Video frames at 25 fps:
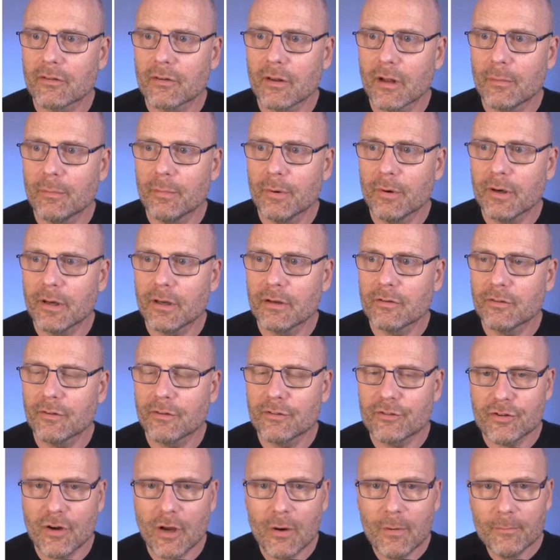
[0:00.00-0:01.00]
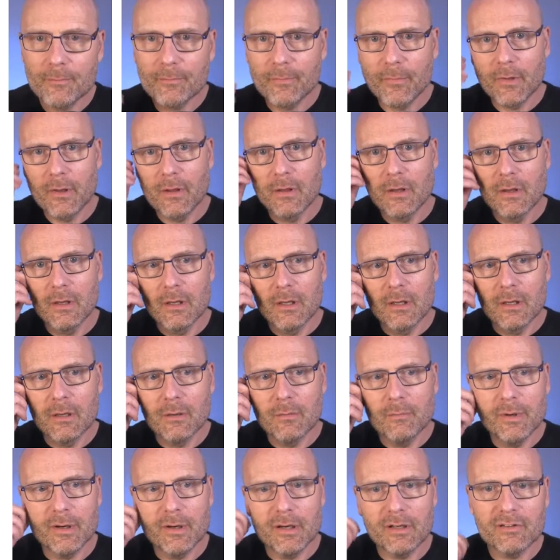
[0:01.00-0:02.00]
I'll put into the show.
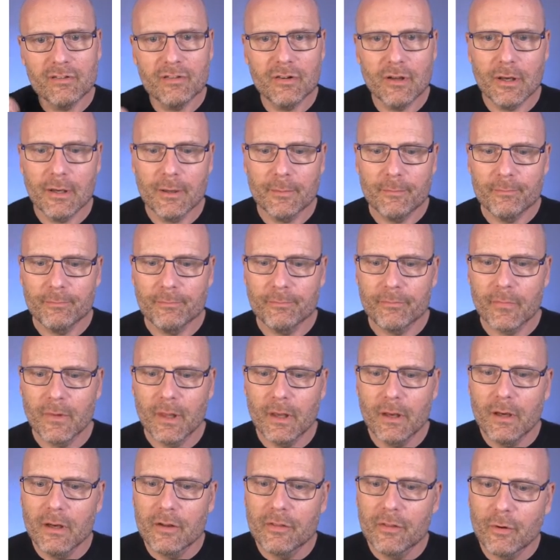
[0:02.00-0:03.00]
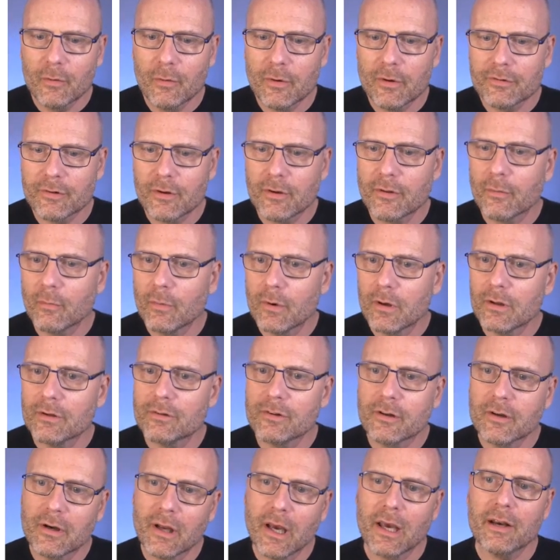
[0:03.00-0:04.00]
But so the World
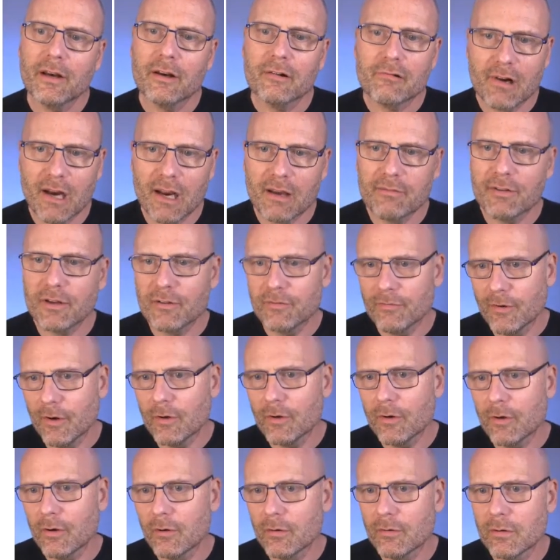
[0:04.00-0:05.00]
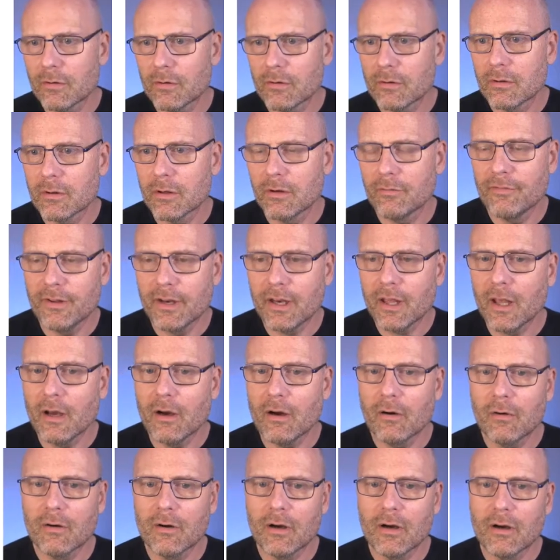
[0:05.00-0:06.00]
United graphic video
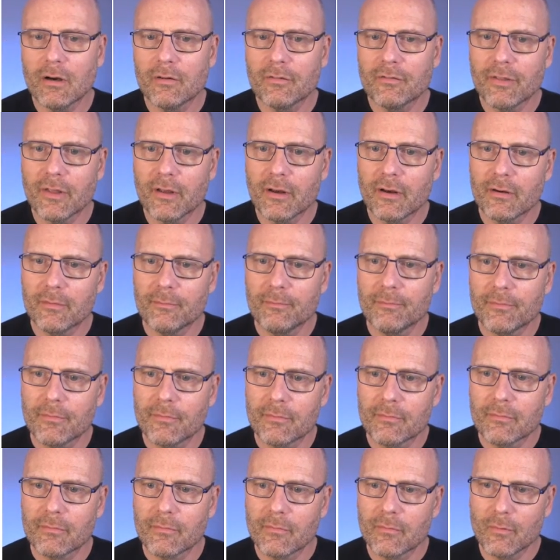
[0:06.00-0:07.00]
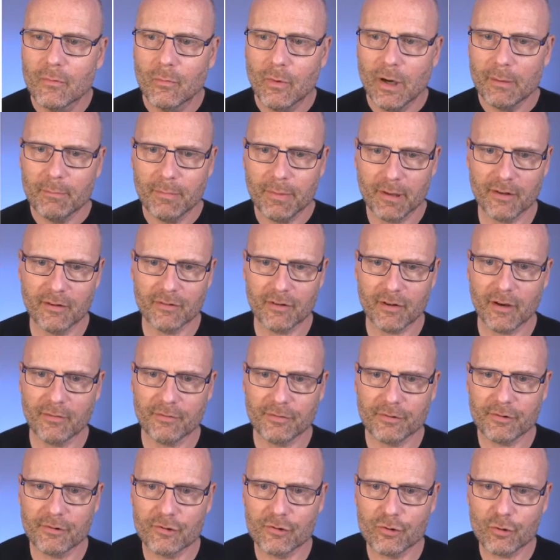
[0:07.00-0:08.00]
of the white police
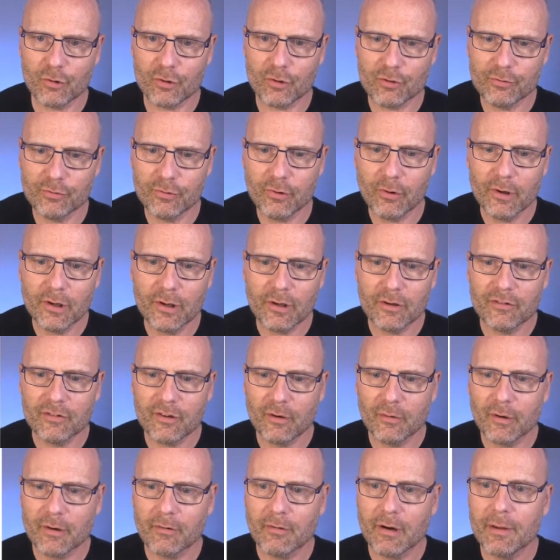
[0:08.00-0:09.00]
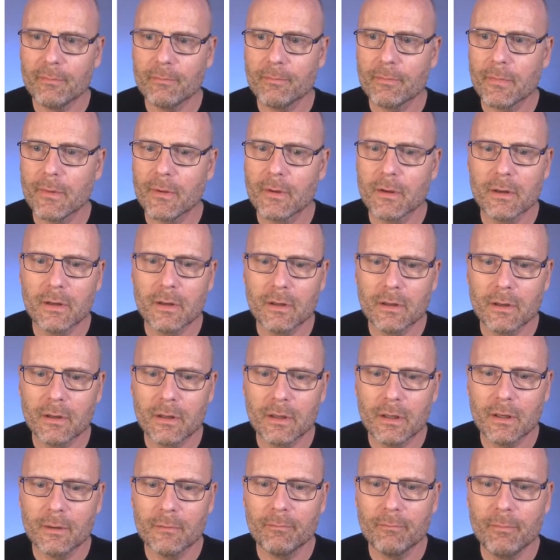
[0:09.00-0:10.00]
officer George Floyd and so on, right?
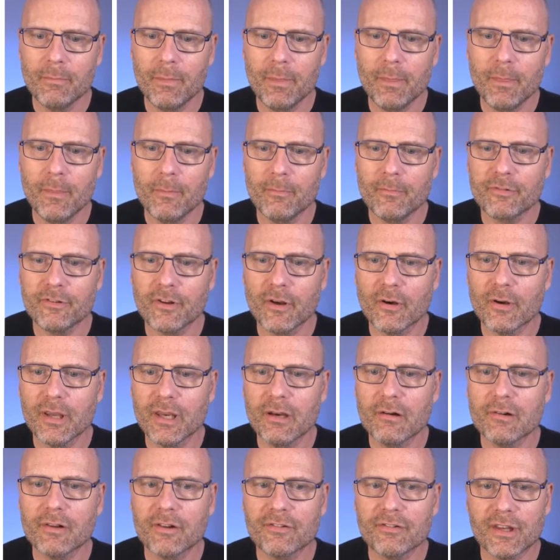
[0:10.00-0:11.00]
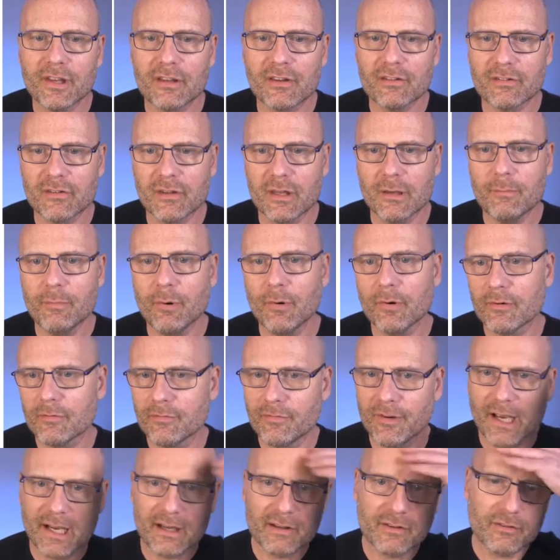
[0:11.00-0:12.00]
So here are the 6 important
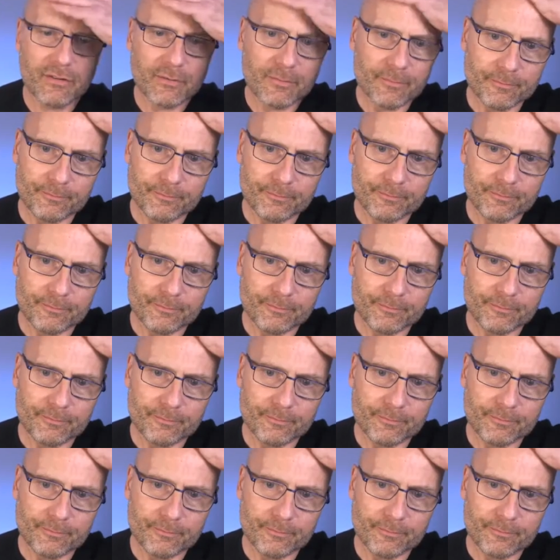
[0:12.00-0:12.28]
facts.